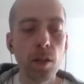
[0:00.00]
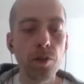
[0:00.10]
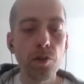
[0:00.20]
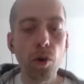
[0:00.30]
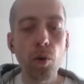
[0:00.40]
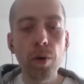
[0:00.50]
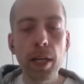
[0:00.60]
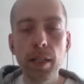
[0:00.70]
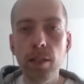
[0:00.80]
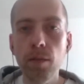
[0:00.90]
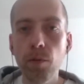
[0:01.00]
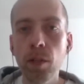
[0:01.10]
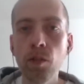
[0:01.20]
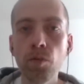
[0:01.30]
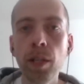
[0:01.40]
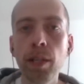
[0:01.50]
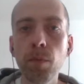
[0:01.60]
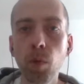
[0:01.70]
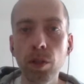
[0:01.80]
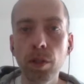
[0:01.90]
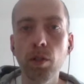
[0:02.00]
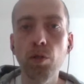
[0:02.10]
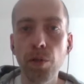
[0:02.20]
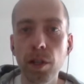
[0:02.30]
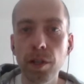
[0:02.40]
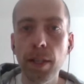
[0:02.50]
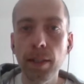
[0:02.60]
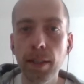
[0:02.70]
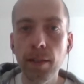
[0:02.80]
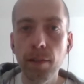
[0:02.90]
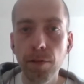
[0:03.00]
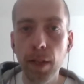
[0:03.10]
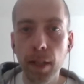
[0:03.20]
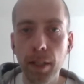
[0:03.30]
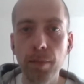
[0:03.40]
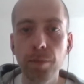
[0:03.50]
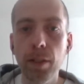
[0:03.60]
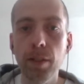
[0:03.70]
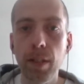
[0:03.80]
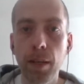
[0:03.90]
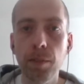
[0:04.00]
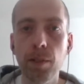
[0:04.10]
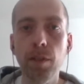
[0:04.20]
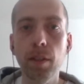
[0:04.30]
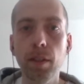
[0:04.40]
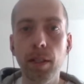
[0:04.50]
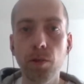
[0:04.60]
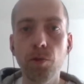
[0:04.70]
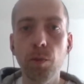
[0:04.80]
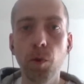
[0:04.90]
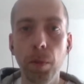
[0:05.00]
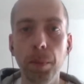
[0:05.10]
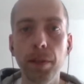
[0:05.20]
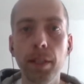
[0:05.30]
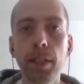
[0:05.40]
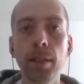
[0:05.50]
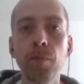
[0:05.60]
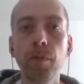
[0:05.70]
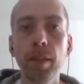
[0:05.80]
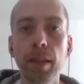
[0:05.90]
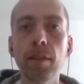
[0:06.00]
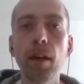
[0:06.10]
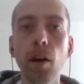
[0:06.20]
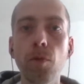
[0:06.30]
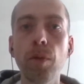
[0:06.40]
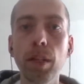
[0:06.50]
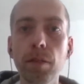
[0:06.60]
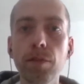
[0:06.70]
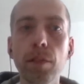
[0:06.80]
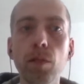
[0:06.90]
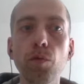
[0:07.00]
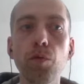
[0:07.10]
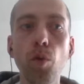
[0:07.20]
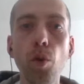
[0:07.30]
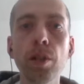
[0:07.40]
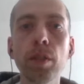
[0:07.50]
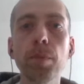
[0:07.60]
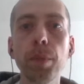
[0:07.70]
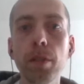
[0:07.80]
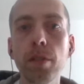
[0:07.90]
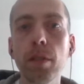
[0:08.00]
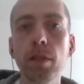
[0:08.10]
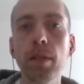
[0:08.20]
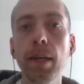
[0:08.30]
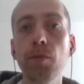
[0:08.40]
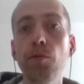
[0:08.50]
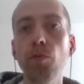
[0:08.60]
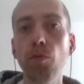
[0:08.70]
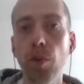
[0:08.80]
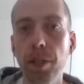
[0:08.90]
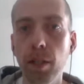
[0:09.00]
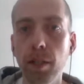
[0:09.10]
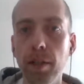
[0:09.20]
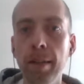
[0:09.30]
So it's really important to first identify the types of intellectual property that are relevant for the business that you're running.